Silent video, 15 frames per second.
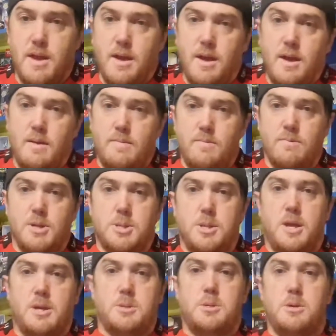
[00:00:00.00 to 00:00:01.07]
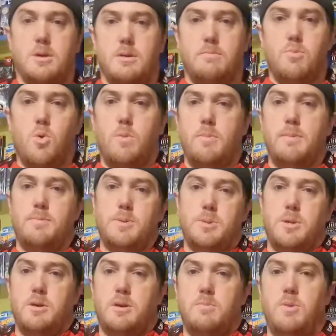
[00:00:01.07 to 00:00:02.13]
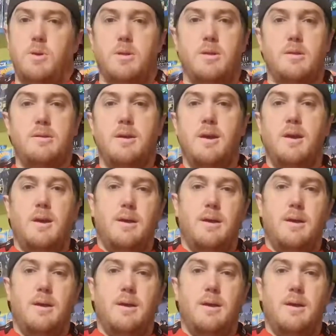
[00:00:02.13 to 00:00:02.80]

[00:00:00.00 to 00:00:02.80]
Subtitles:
and reaching out to more members of the community